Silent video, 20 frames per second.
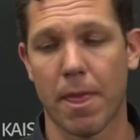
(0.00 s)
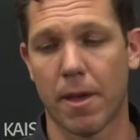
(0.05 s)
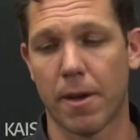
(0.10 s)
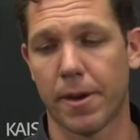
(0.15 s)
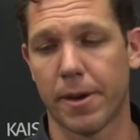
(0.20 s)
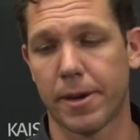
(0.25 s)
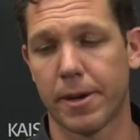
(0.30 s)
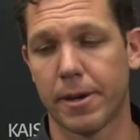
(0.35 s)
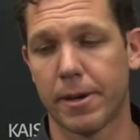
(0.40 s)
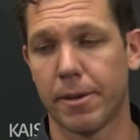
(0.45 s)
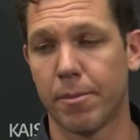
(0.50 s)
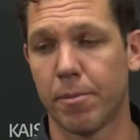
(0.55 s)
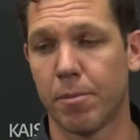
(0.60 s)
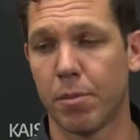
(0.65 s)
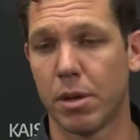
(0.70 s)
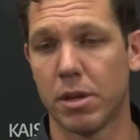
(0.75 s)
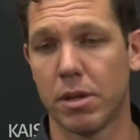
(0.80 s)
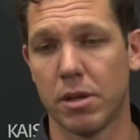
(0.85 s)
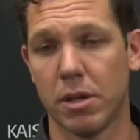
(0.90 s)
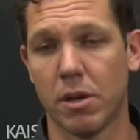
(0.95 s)
Um,
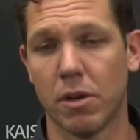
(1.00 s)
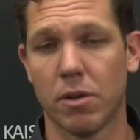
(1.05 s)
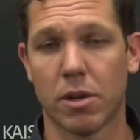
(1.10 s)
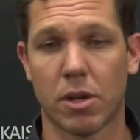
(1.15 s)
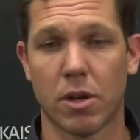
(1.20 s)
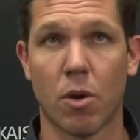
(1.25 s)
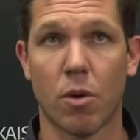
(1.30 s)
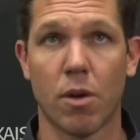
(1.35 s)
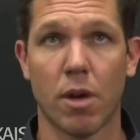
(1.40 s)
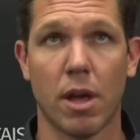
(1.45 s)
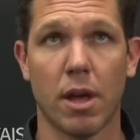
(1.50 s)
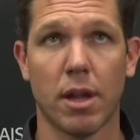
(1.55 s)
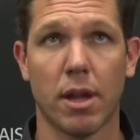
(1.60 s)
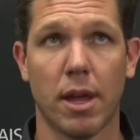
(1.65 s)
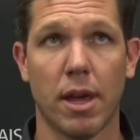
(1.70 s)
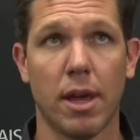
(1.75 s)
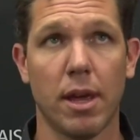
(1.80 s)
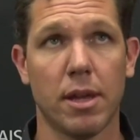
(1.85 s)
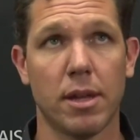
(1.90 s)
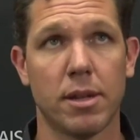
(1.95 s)
but you know, to go to
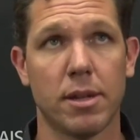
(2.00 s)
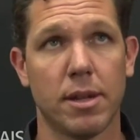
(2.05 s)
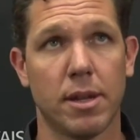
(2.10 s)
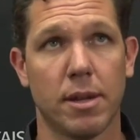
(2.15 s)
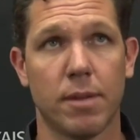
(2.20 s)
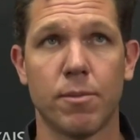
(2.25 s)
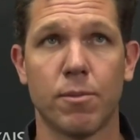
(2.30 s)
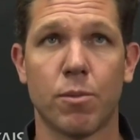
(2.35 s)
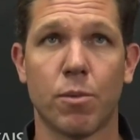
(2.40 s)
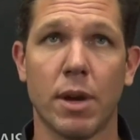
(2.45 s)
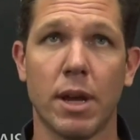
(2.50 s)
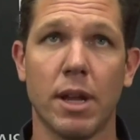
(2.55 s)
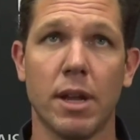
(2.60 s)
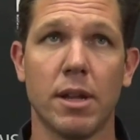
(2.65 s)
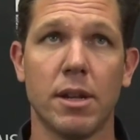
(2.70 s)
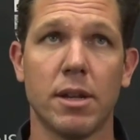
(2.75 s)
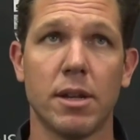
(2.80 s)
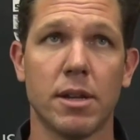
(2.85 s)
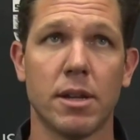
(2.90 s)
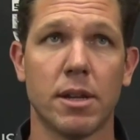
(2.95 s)
LA and, and win,
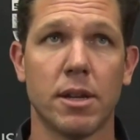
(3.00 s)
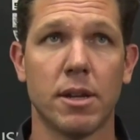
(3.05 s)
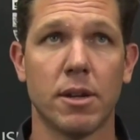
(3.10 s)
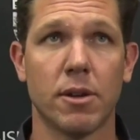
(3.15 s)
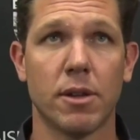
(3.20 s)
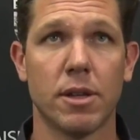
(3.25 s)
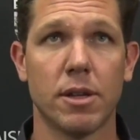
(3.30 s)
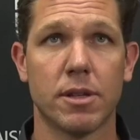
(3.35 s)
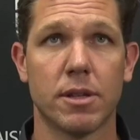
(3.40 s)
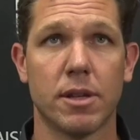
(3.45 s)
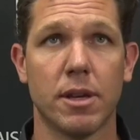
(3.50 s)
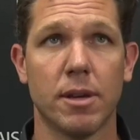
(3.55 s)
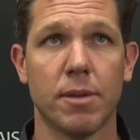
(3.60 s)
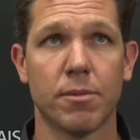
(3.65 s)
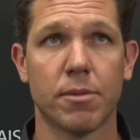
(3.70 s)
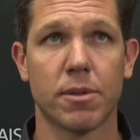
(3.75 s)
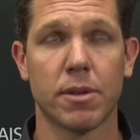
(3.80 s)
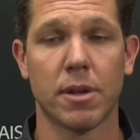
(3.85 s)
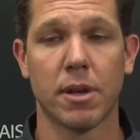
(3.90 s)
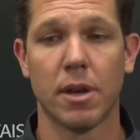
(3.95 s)
and you know, these
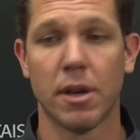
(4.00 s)
teams